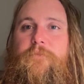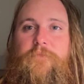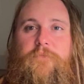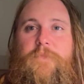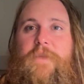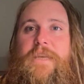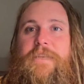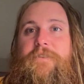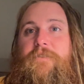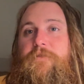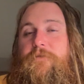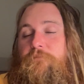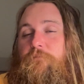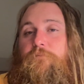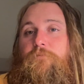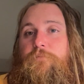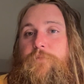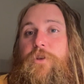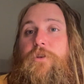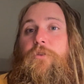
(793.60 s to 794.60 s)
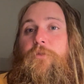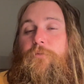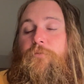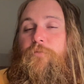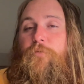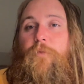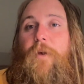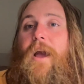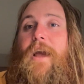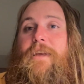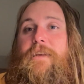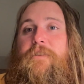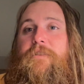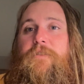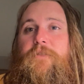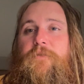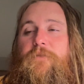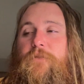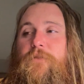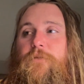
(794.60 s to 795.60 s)
it's your right
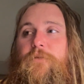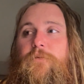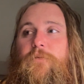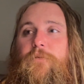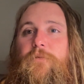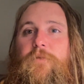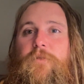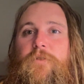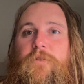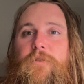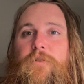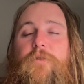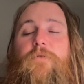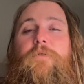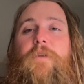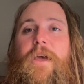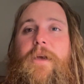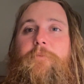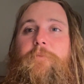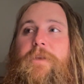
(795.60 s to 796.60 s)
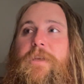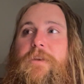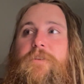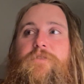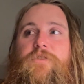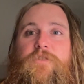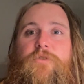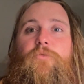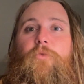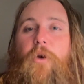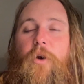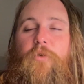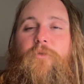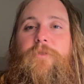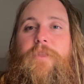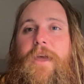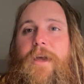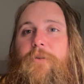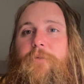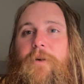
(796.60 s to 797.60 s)
to do that because you own
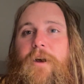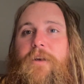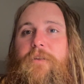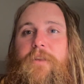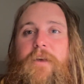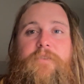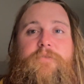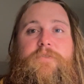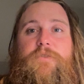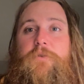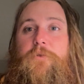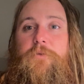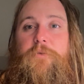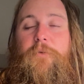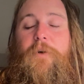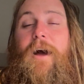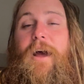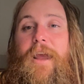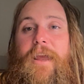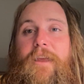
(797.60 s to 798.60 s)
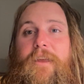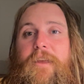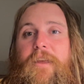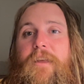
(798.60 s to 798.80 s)
that wildlife. So do I.